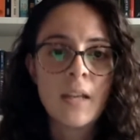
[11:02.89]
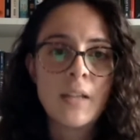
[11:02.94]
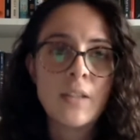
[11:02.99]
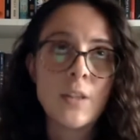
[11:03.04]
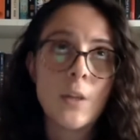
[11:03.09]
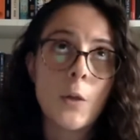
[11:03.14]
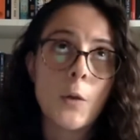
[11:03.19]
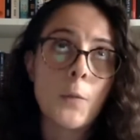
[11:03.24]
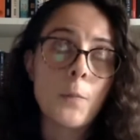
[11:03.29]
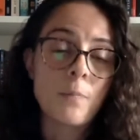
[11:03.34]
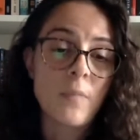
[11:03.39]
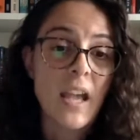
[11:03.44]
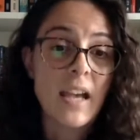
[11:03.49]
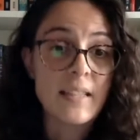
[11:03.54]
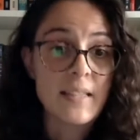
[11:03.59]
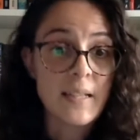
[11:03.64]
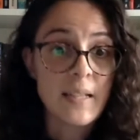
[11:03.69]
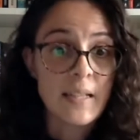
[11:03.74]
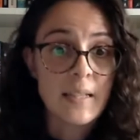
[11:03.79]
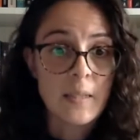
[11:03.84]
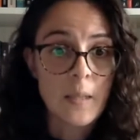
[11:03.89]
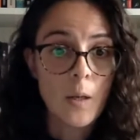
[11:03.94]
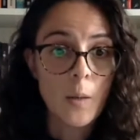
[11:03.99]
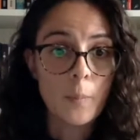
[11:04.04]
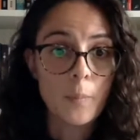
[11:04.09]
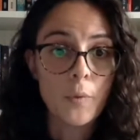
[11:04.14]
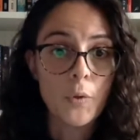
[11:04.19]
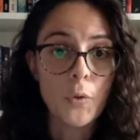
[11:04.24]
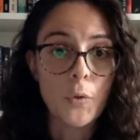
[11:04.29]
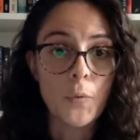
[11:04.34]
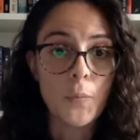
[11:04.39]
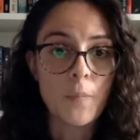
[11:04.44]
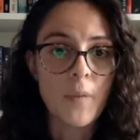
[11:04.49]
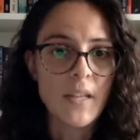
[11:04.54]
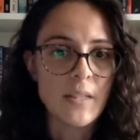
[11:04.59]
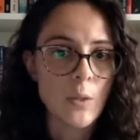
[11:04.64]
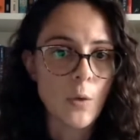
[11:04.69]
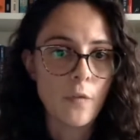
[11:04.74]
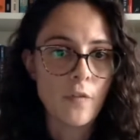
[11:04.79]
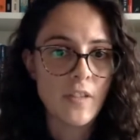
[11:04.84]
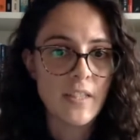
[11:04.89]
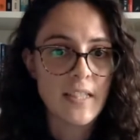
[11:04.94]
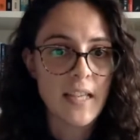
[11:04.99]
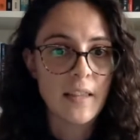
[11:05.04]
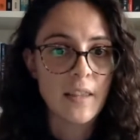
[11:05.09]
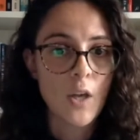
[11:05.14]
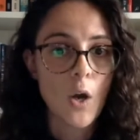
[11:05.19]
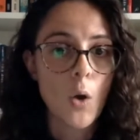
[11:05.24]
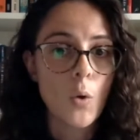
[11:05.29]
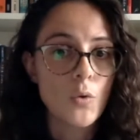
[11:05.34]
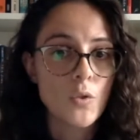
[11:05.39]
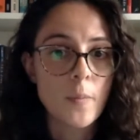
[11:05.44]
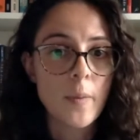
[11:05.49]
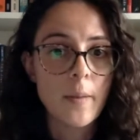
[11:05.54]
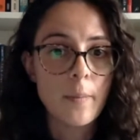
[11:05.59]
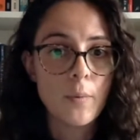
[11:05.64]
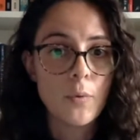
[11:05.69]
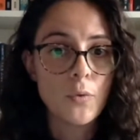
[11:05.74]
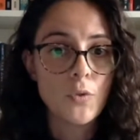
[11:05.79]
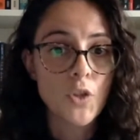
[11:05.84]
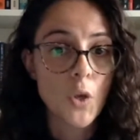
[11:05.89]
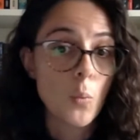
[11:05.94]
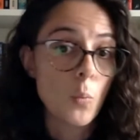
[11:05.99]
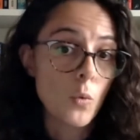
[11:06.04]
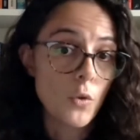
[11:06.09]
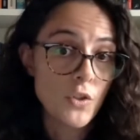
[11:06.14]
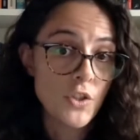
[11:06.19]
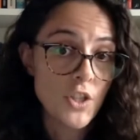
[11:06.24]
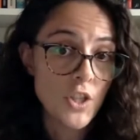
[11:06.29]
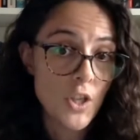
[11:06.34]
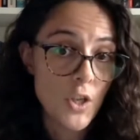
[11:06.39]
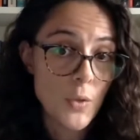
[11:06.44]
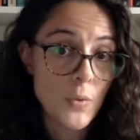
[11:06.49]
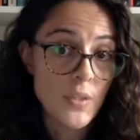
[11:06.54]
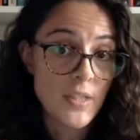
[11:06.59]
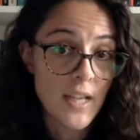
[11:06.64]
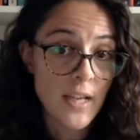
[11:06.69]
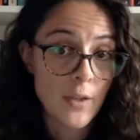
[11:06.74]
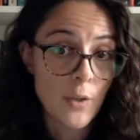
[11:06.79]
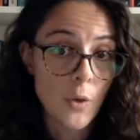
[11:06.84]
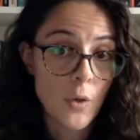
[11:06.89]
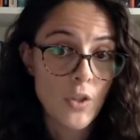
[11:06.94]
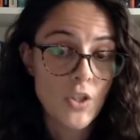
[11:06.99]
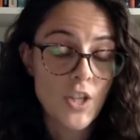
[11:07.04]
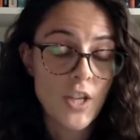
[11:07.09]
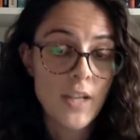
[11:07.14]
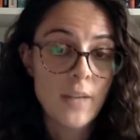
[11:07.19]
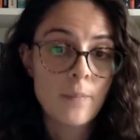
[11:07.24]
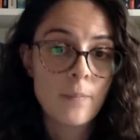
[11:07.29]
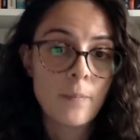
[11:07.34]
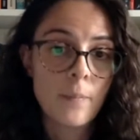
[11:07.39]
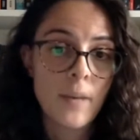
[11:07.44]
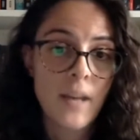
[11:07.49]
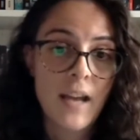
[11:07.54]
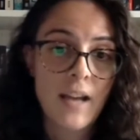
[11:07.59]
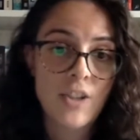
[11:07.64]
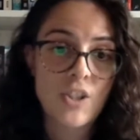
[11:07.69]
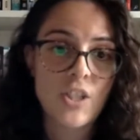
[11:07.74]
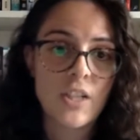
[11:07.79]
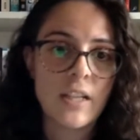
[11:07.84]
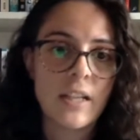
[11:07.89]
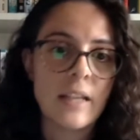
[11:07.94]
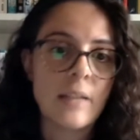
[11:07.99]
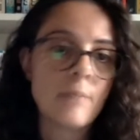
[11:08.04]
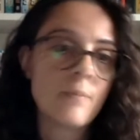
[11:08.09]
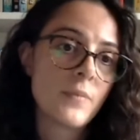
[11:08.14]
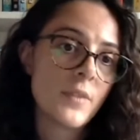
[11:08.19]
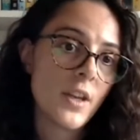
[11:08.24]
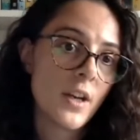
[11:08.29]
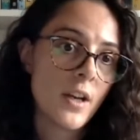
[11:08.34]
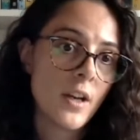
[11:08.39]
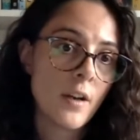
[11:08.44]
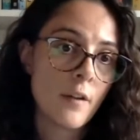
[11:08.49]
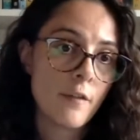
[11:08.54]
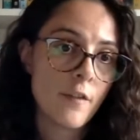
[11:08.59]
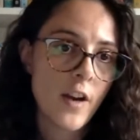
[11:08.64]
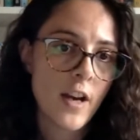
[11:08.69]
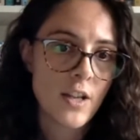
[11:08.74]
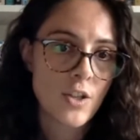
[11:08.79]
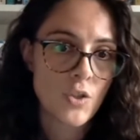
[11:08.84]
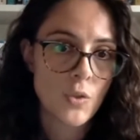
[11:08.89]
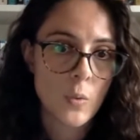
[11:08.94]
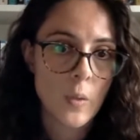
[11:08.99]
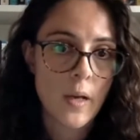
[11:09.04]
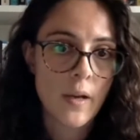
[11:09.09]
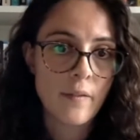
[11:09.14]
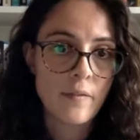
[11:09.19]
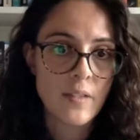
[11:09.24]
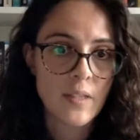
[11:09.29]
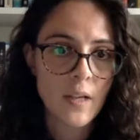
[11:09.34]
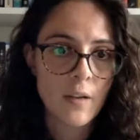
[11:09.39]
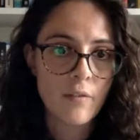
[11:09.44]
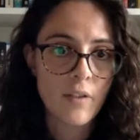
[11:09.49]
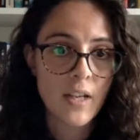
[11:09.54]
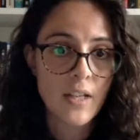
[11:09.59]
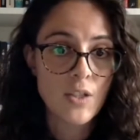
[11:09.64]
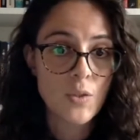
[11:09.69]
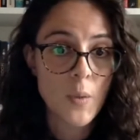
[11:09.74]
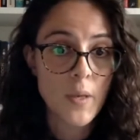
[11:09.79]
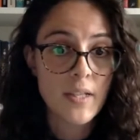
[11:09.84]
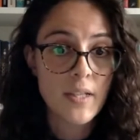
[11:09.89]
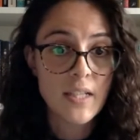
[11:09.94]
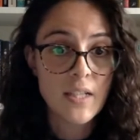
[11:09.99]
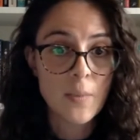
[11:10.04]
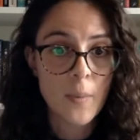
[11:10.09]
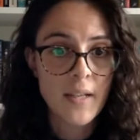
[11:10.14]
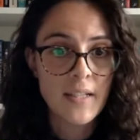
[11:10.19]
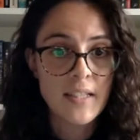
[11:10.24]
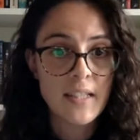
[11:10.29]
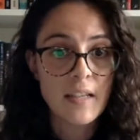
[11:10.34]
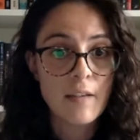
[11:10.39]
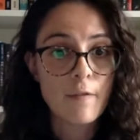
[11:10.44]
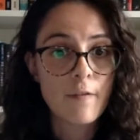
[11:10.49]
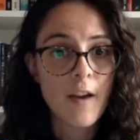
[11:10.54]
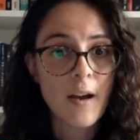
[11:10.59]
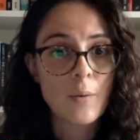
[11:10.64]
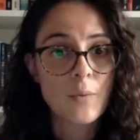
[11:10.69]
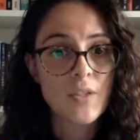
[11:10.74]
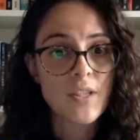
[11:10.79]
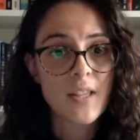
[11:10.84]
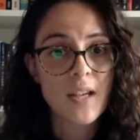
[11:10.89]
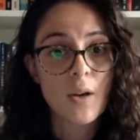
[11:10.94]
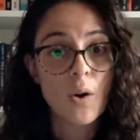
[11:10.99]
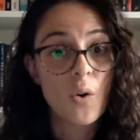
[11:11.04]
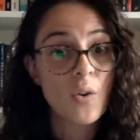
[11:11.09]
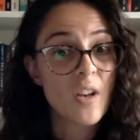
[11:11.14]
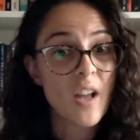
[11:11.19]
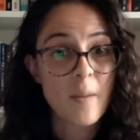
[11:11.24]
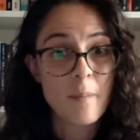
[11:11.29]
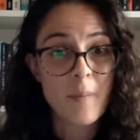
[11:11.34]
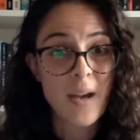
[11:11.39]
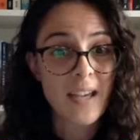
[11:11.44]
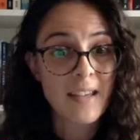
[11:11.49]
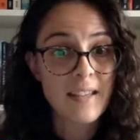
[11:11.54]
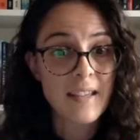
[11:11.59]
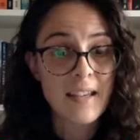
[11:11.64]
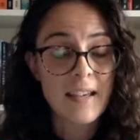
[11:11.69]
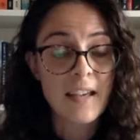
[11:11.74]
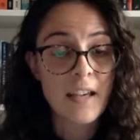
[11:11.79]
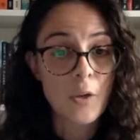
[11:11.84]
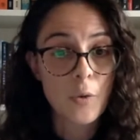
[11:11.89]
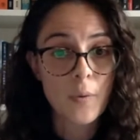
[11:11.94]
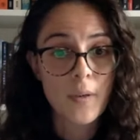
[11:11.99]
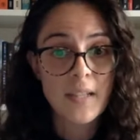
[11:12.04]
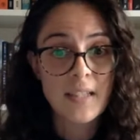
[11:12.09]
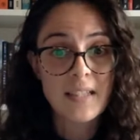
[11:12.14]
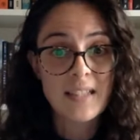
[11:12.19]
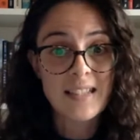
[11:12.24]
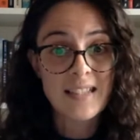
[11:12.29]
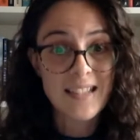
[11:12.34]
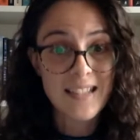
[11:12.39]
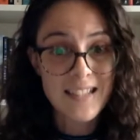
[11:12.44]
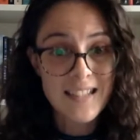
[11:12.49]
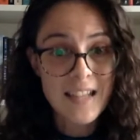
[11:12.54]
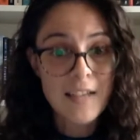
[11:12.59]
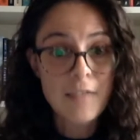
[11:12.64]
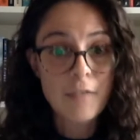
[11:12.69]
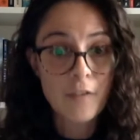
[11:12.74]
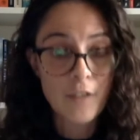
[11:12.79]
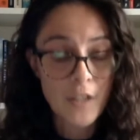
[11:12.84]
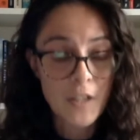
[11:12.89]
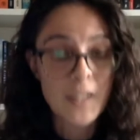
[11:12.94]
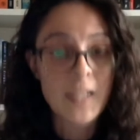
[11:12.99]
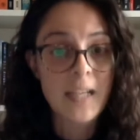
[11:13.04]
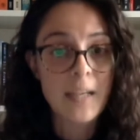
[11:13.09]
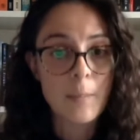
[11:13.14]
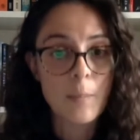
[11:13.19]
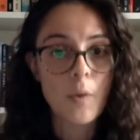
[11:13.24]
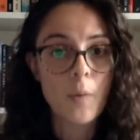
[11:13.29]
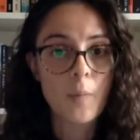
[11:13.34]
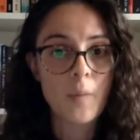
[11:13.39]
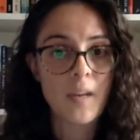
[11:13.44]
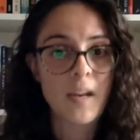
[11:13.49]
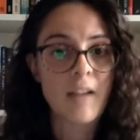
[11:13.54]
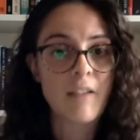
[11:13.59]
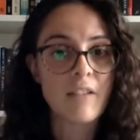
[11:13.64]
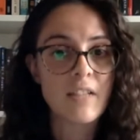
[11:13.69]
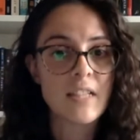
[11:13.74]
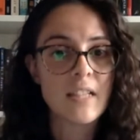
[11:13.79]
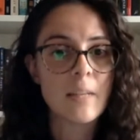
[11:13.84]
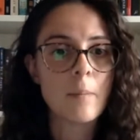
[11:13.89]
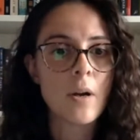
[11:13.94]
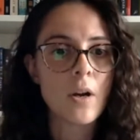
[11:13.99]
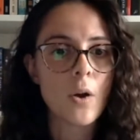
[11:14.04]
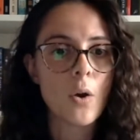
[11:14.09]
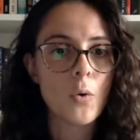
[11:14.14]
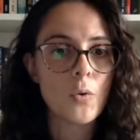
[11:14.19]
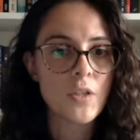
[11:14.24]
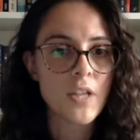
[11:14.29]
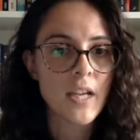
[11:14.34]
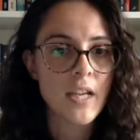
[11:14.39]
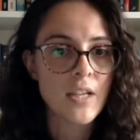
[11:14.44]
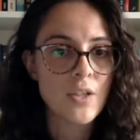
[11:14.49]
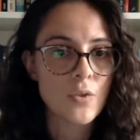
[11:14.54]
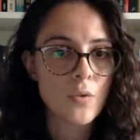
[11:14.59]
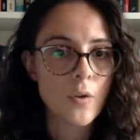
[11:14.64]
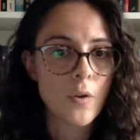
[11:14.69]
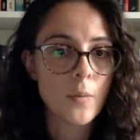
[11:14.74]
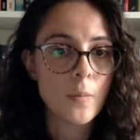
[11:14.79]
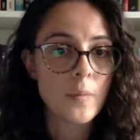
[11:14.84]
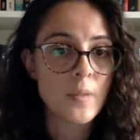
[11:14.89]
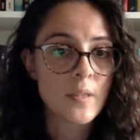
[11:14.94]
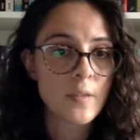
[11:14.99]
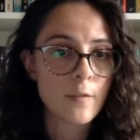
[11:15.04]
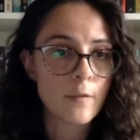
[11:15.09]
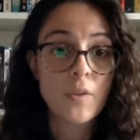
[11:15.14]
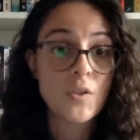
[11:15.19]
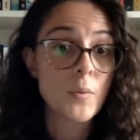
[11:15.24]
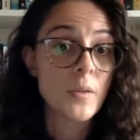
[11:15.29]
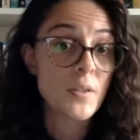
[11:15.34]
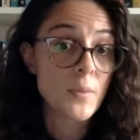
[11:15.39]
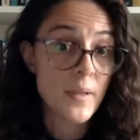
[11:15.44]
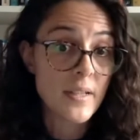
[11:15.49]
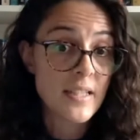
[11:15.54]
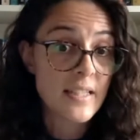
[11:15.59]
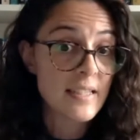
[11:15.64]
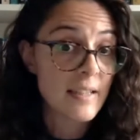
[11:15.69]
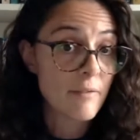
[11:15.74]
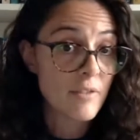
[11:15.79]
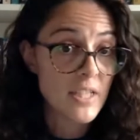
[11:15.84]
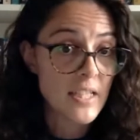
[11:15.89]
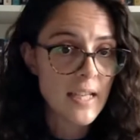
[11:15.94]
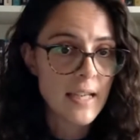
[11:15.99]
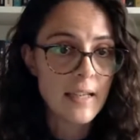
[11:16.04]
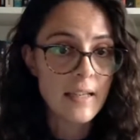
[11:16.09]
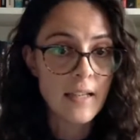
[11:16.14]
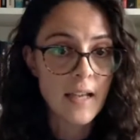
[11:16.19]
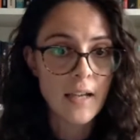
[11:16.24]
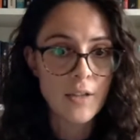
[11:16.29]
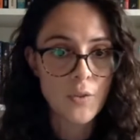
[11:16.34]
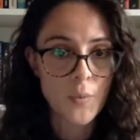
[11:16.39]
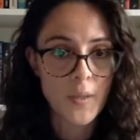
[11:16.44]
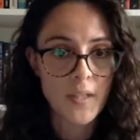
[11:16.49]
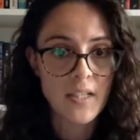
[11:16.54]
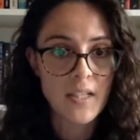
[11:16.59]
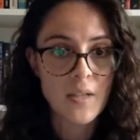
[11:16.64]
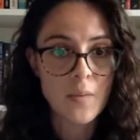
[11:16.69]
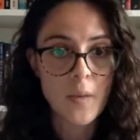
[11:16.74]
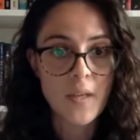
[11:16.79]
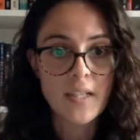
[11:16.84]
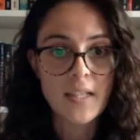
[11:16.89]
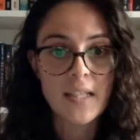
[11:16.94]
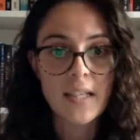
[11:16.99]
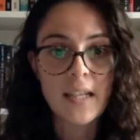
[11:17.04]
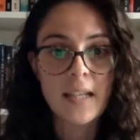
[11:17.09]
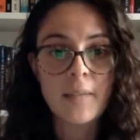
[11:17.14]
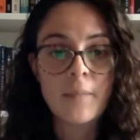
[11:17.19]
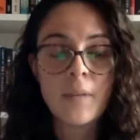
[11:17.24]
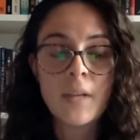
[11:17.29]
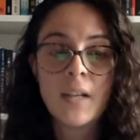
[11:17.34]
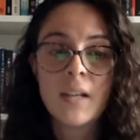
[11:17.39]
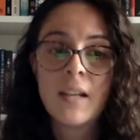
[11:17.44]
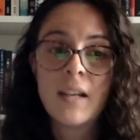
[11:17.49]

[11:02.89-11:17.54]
So as an example, it's often said that older people don't want to use technology, but actually the Financial Lives survey in 2020 found that online banking increased significantly in popularity among older age groups between 2017 and 2020.